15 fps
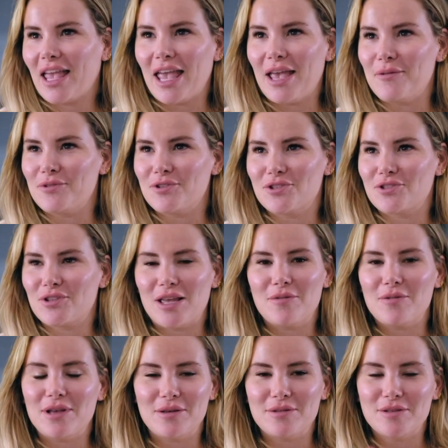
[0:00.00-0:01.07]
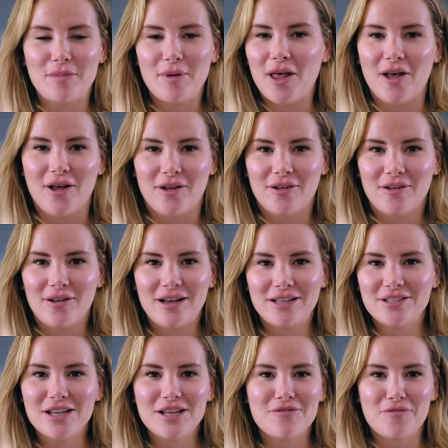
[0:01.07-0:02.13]
it was just, it, it, was a blur.
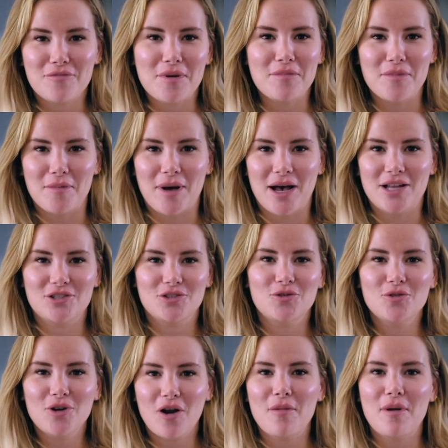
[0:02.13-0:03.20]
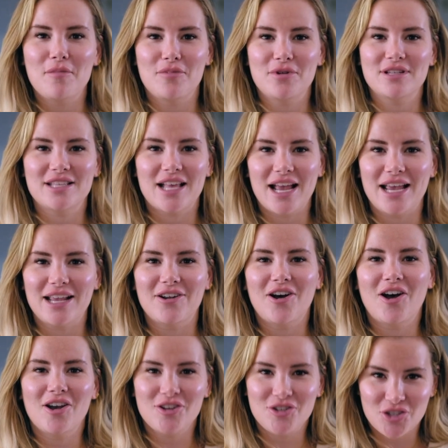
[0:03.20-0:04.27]
I don't even remember much. All I remember is saying,
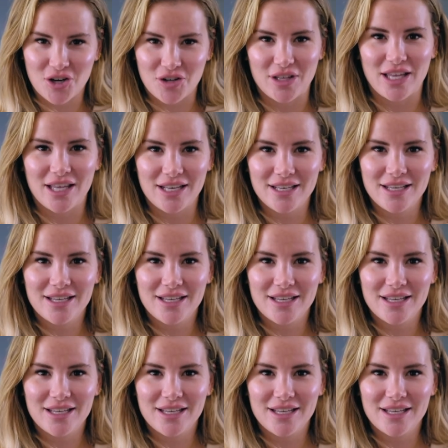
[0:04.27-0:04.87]
Are you joking?